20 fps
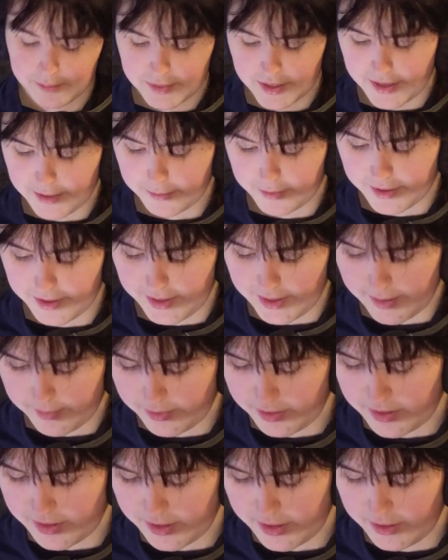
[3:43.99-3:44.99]
That way,
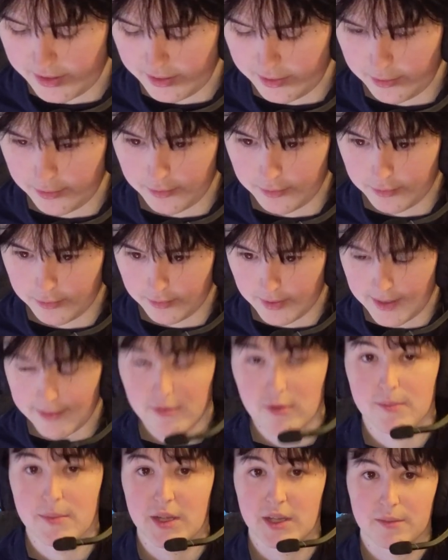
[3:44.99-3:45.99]
everything you
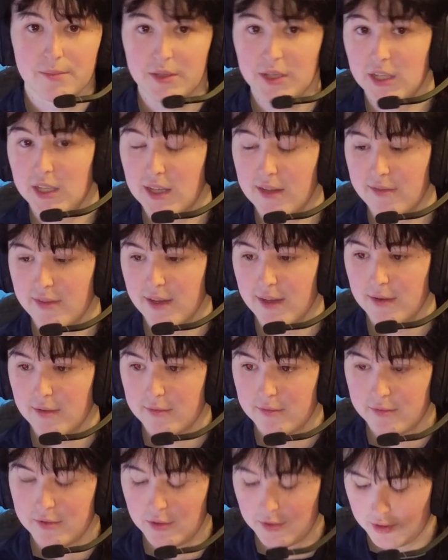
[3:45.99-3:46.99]
ever make a PDF out
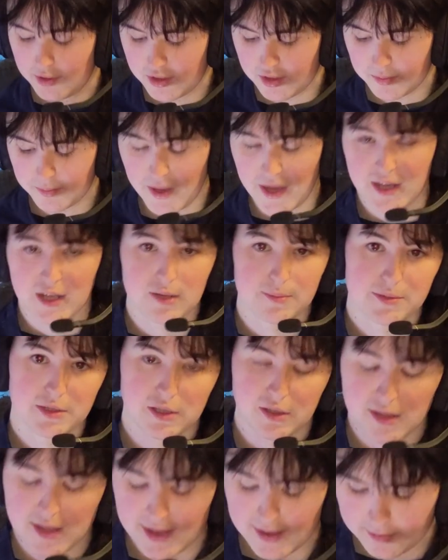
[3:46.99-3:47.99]
of, you can just back it up to
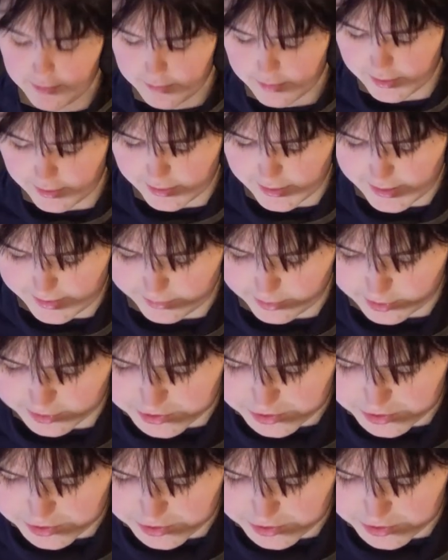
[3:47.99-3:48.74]
the cloud and have the